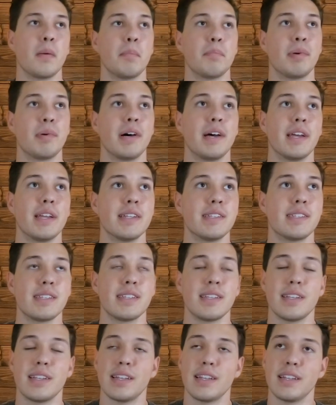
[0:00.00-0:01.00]
but
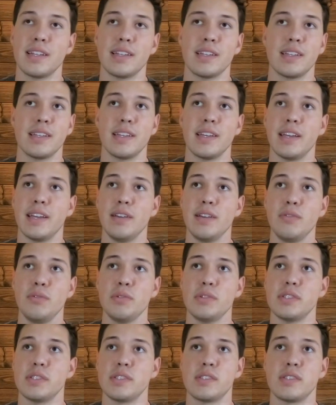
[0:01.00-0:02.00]
it
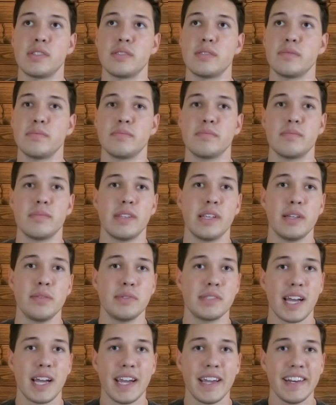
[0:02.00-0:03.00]
was
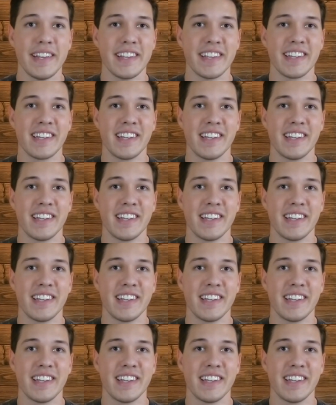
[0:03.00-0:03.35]
tiny.